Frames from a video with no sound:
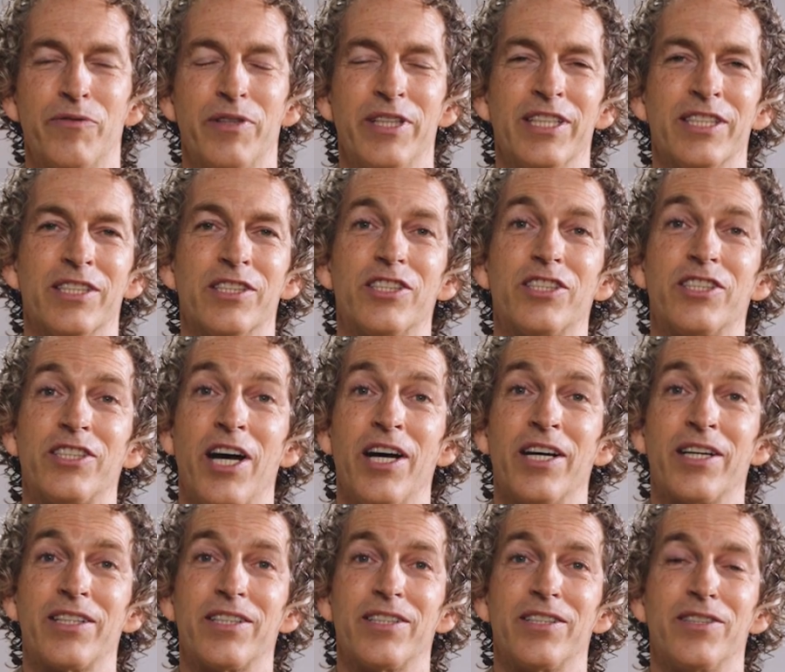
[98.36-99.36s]
or feeling
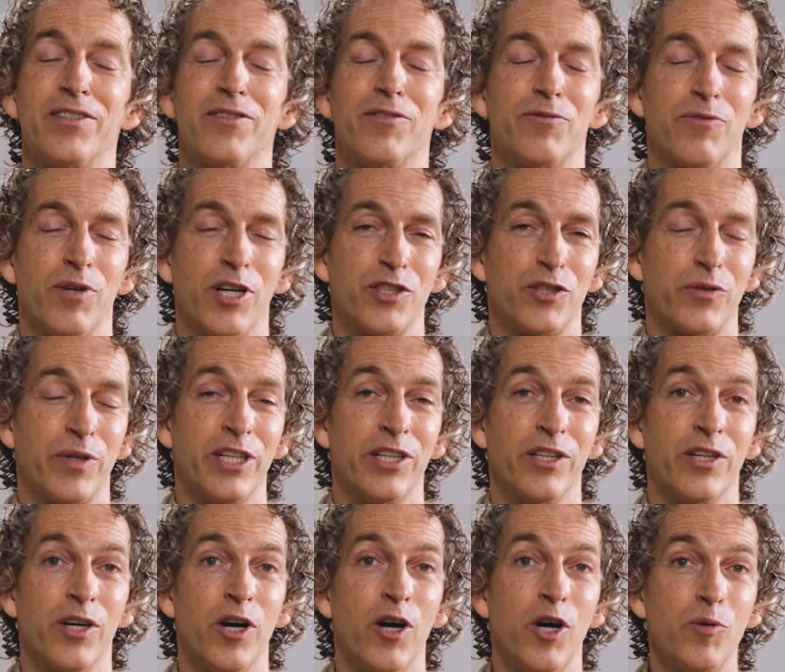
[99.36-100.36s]
stuck,
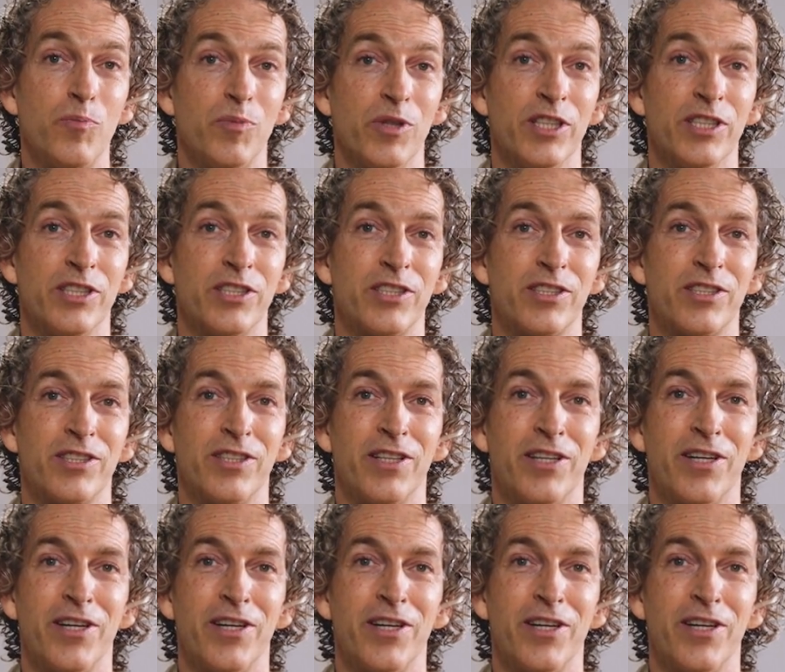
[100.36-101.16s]
frustrated, or hopeless,